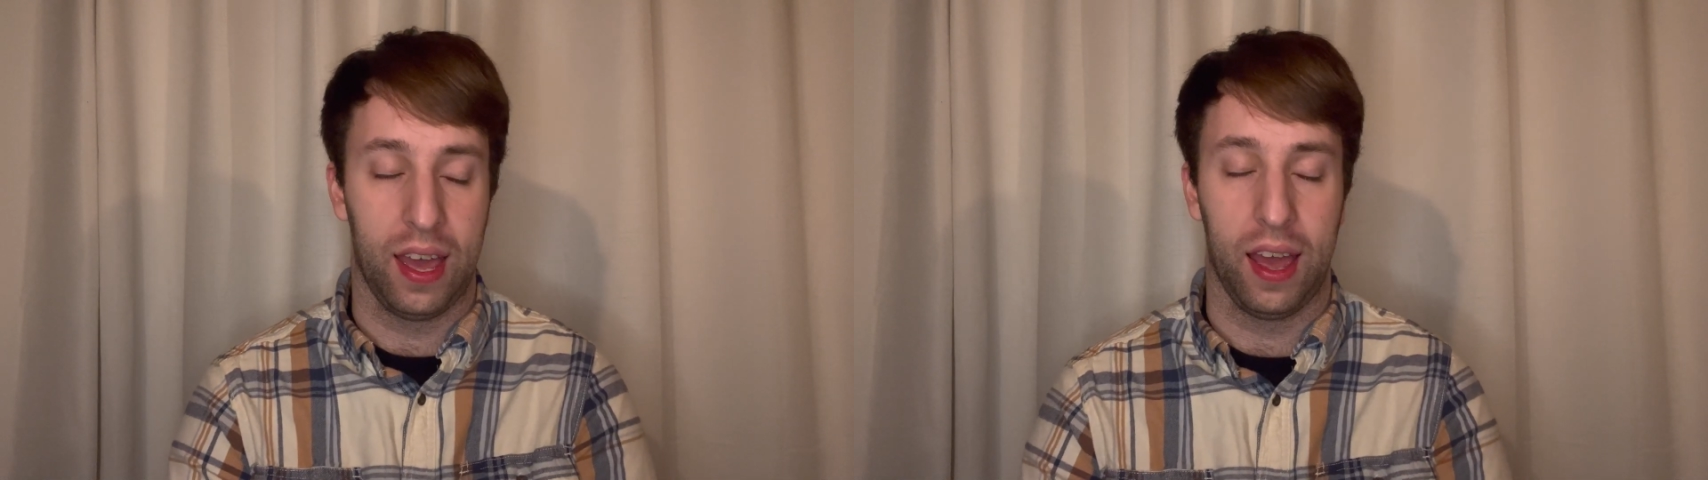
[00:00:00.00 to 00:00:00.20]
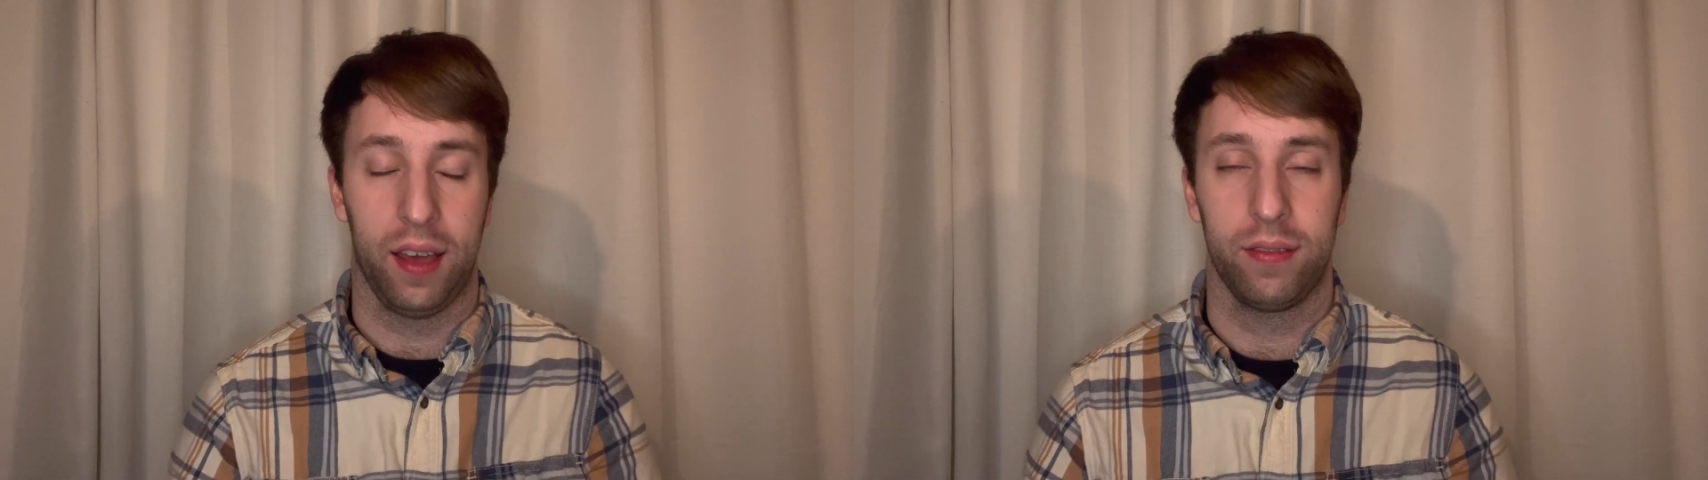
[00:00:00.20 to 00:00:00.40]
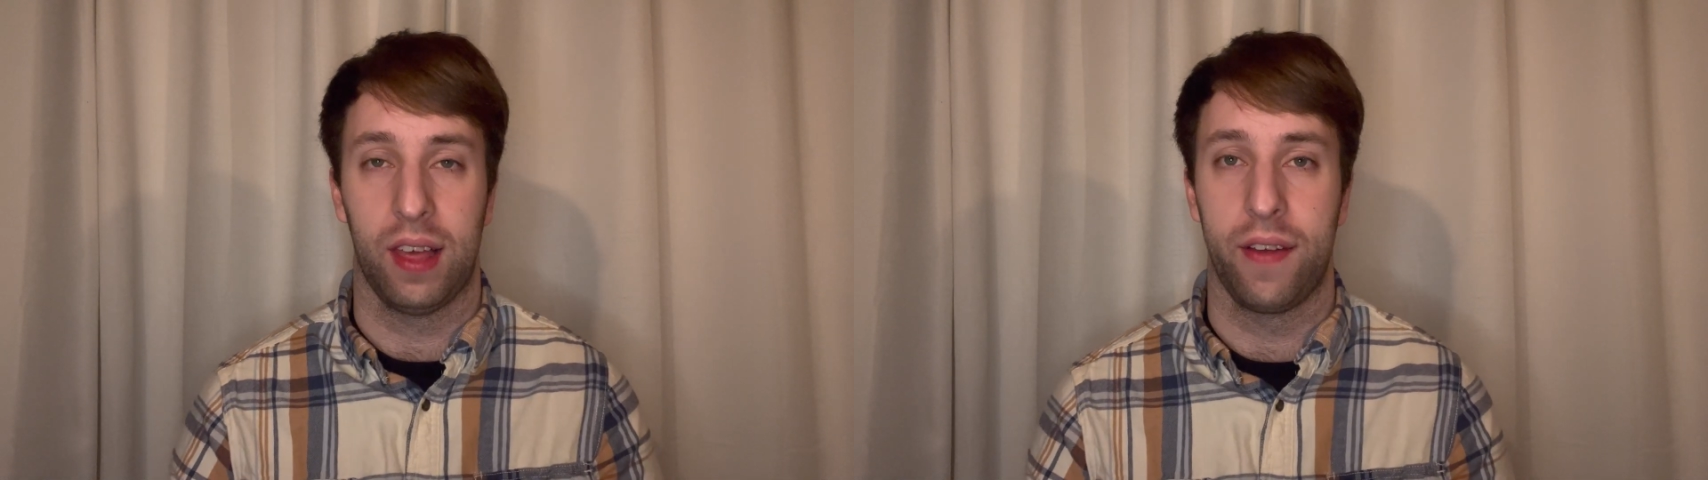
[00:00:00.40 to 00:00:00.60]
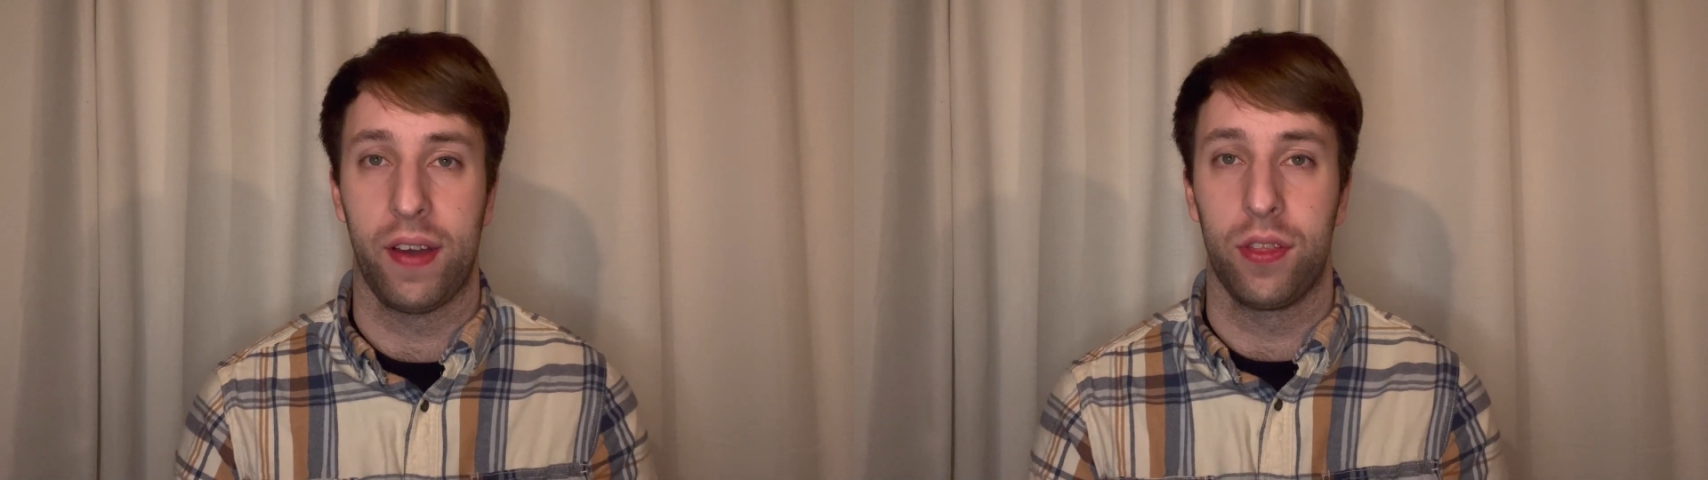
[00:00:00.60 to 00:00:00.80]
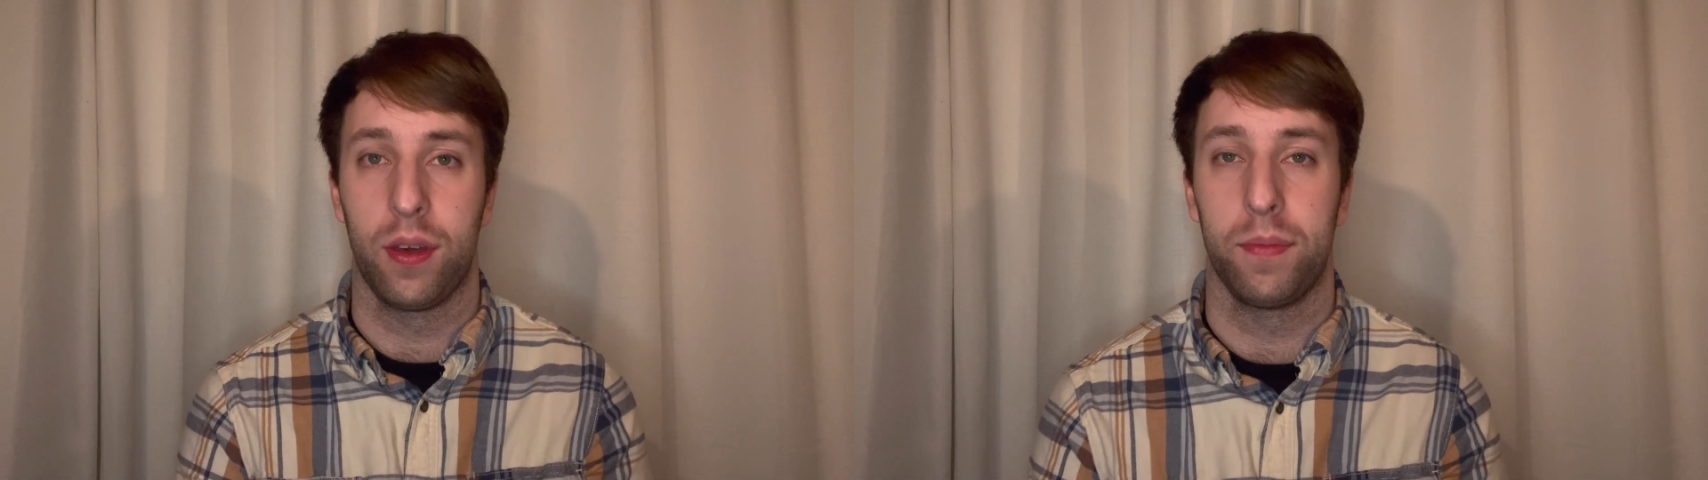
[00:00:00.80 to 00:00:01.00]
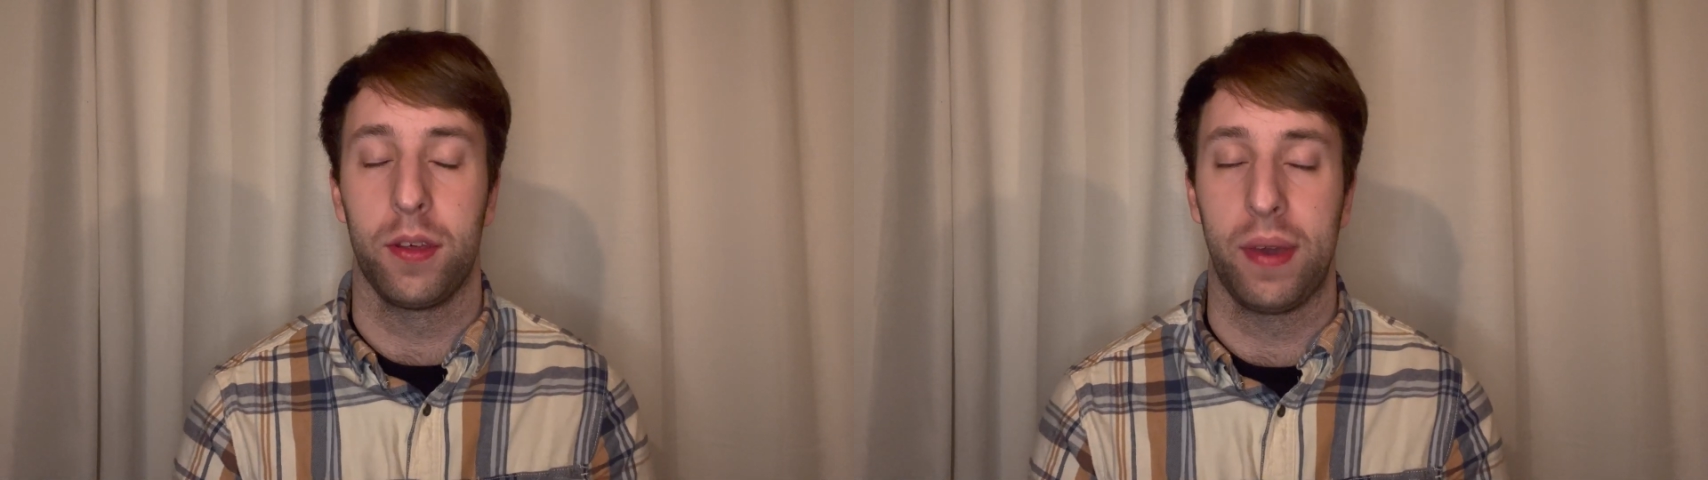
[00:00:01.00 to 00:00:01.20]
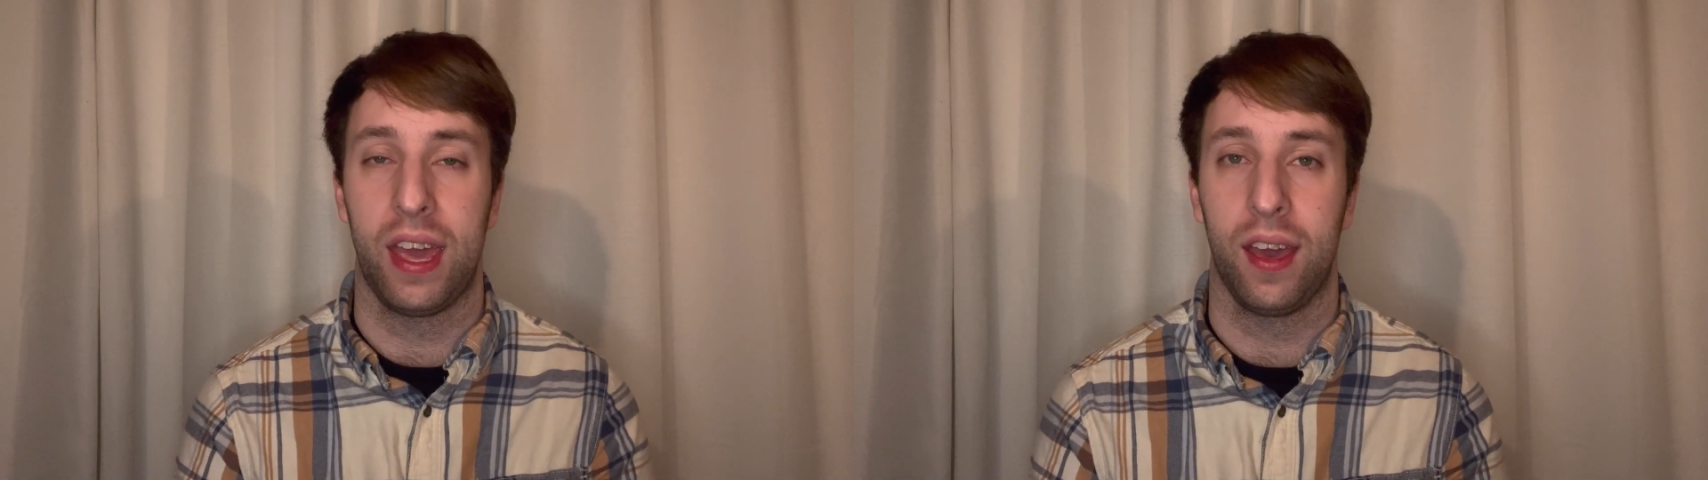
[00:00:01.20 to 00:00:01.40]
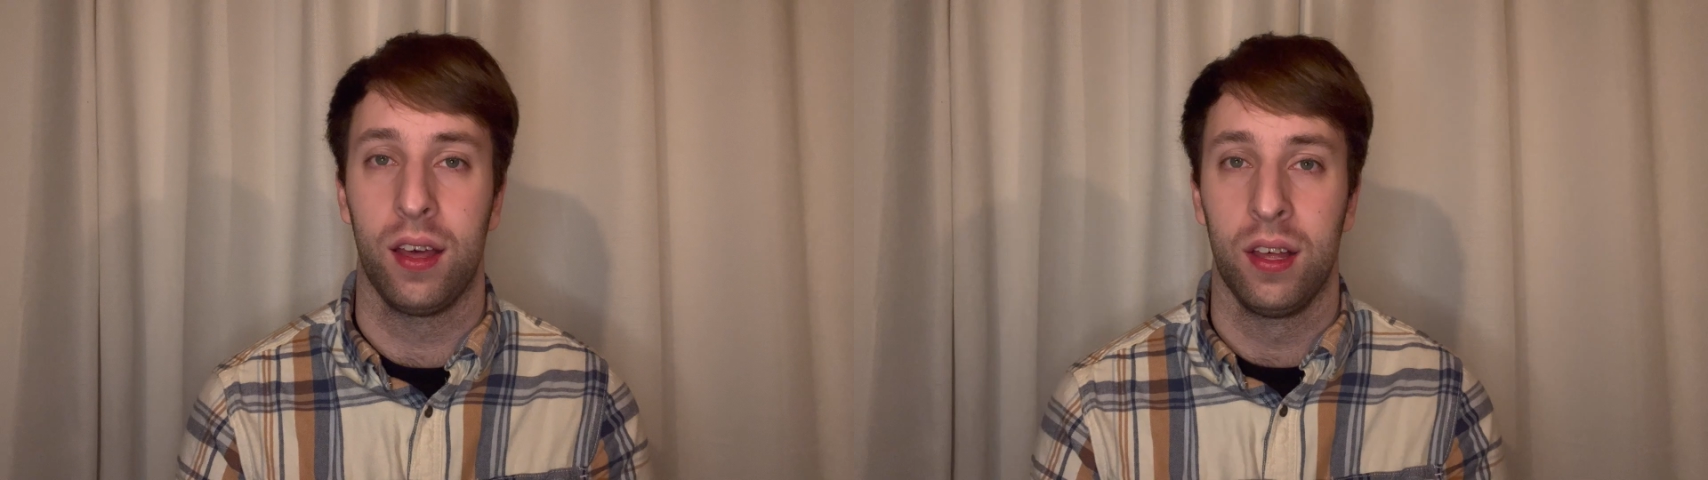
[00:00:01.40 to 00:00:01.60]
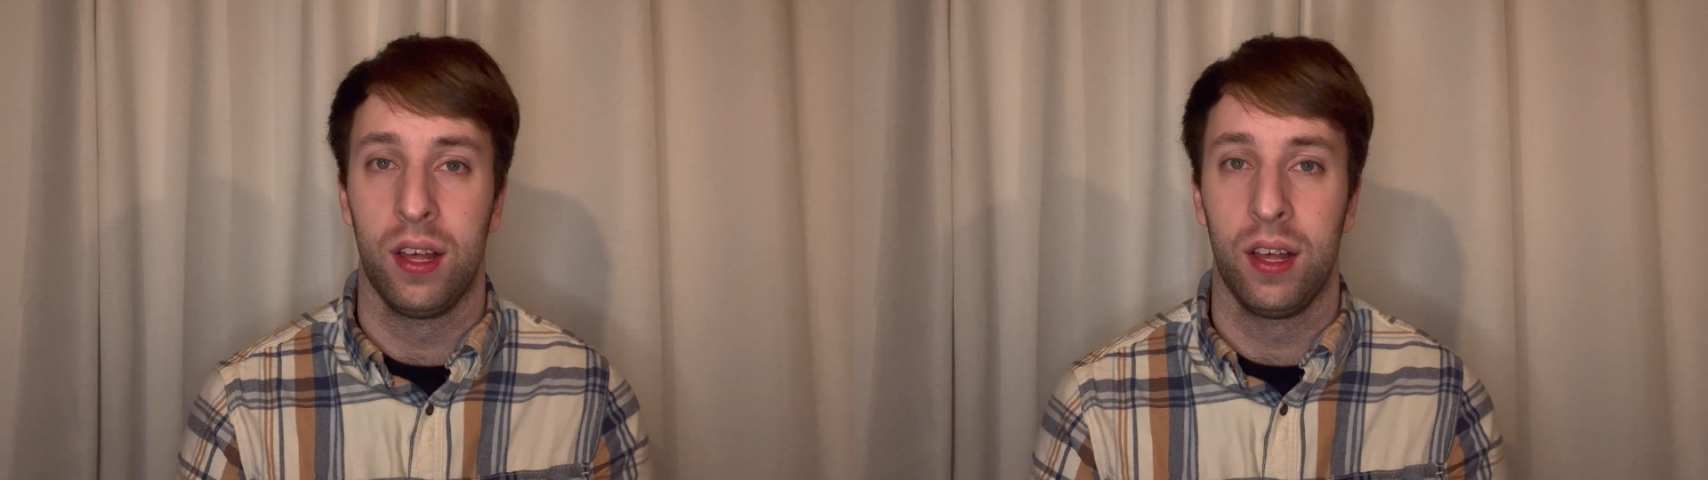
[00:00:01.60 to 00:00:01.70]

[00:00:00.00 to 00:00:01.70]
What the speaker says: I found them to be